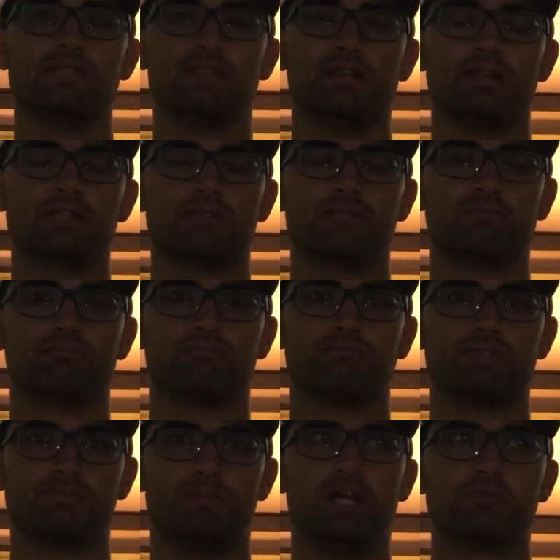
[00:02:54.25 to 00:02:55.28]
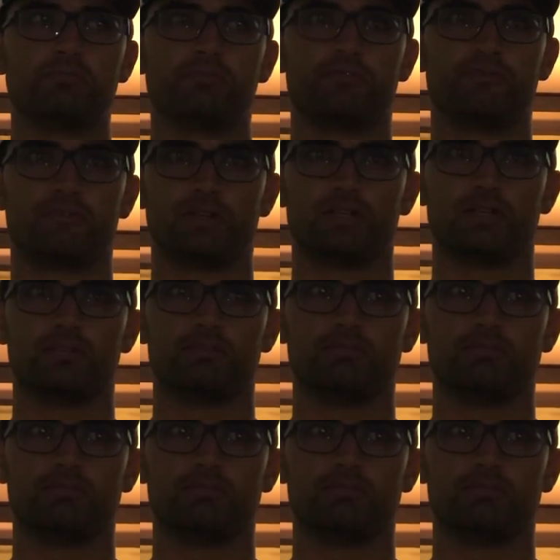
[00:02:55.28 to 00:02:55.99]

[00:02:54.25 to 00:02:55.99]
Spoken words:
I think it's responsible for